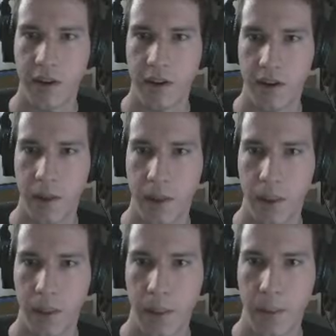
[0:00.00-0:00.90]

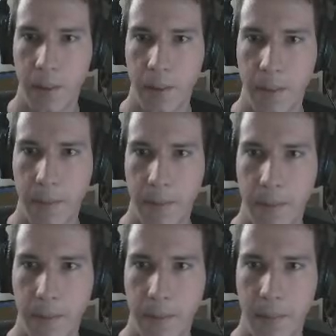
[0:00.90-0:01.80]
(silence)